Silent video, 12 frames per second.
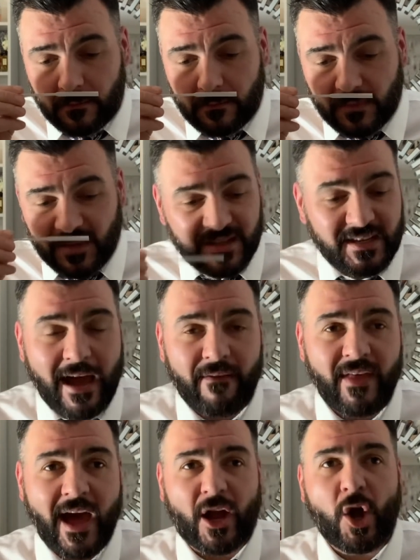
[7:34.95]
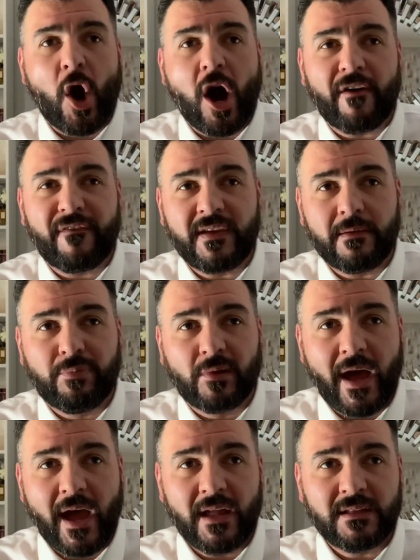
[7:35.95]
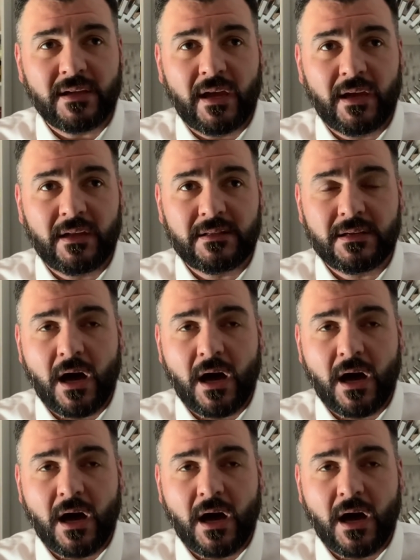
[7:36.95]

Does have that coffee blend and